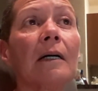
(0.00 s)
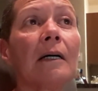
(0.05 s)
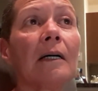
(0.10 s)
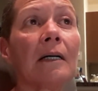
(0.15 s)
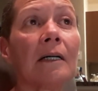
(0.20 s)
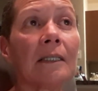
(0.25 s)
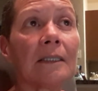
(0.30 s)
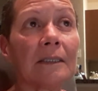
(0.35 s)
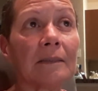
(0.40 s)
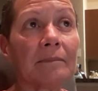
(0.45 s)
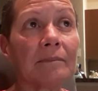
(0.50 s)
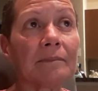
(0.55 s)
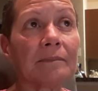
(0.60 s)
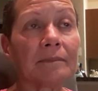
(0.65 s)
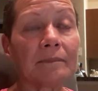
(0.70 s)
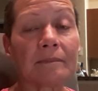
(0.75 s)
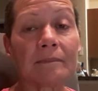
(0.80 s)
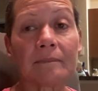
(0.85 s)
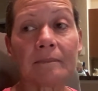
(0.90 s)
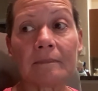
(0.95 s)

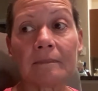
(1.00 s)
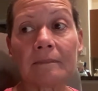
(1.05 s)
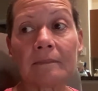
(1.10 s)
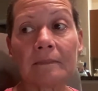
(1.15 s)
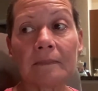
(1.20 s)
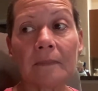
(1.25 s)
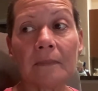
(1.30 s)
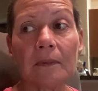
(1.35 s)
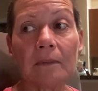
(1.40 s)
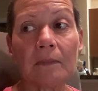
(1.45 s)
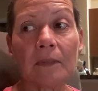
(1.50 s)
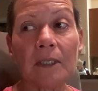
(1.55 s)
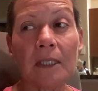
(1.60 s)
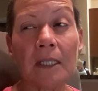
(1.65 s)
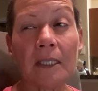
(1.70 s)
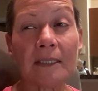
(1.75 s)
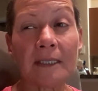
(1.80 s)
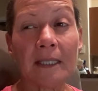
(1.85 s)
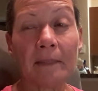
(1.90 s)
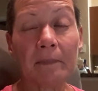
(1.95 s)

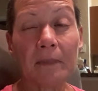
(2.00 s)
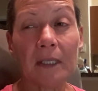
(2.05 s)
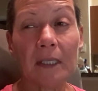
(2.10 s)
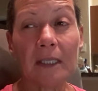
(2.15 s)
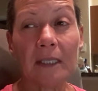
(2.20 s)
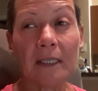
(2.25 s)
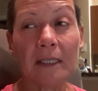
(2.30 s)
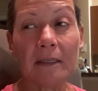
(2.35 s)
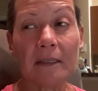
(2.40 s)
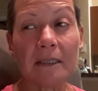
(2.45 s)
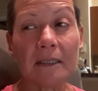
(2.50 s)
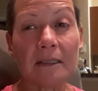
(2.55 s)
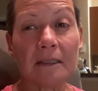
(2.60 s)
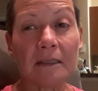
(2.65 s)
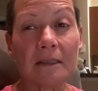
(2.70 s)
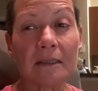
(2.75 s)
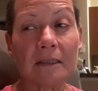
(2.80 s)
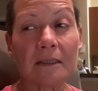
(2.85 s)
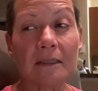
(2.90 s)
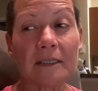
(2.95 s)
because um, I'm going to
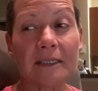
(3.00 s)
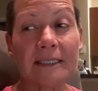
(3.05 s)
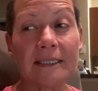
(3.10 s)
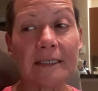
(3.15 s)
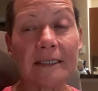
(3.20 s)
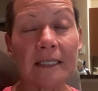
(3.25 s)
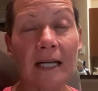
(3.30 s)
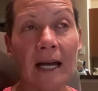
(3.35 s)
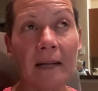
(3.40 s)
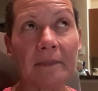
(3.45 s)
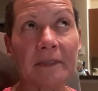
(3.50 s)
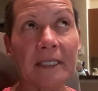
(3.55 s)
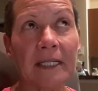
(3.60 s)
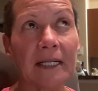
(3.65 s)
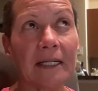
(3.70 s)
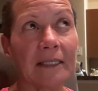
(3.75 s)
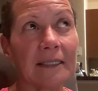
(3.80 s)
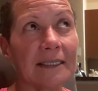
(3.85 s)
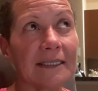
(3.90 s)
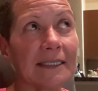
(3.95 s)
stop
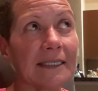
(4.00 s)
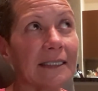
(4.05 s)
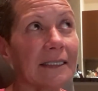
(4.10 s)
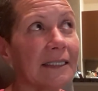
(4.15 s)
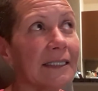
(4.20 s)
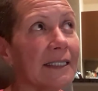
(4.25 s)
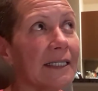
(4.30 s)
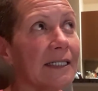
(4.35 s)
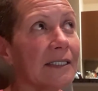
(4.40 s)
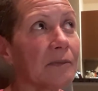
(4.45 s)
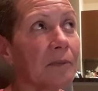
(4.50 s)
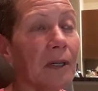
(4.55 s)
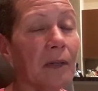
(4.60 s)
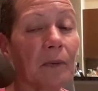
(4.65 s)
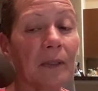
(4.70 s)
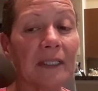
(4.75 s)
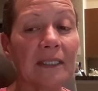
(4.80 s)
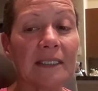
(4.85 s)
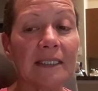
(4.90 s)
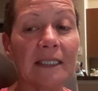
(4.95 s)
taking, let's see, today's what,
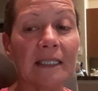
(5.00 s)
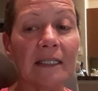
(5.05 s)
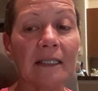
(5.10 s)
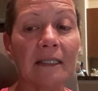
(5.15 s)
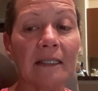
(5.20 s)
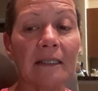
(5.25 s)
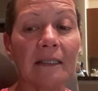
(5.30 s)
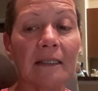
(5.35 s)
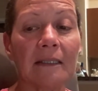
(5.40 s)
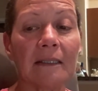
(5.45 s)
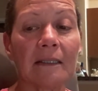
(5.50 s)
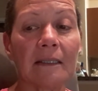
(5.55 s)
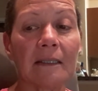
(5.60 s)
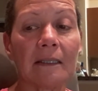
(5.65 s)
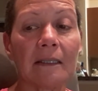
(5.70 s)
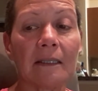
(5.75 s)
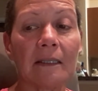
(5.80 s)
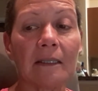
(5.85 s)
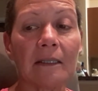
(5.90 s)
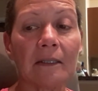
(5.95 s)
Wednesday?
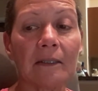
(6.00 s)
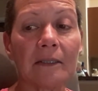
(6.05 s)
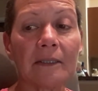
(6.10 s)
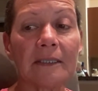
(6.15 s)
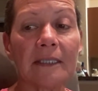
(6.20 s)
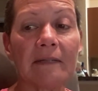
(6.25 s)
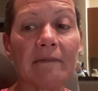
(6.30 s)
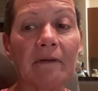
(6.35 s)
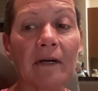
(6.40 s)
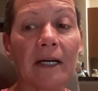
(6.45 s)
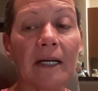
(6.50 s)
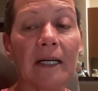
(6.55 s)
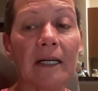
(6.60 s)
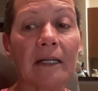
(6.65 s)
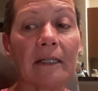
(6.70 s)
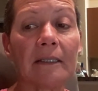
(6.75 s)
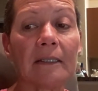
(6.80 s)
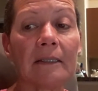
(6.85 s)
Thursday, Friday.